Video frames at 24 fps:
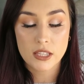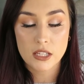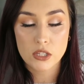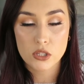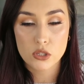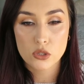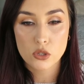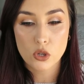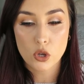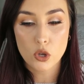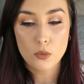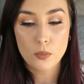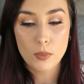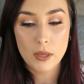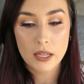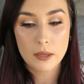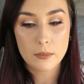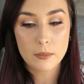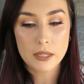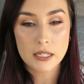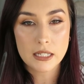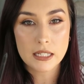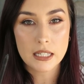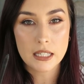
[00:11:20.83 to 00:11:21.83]
They're so
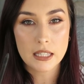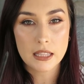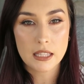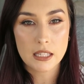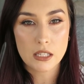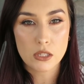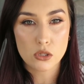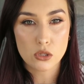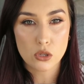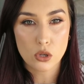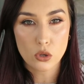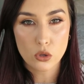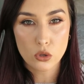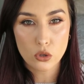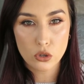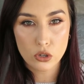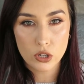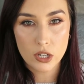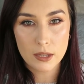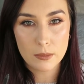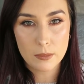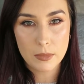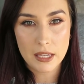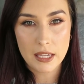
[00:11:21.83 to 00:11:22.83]
pigmented, they're so
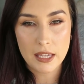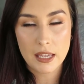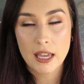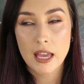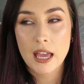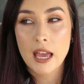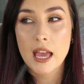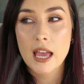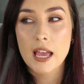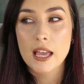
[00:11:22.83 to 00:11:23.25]
creamy,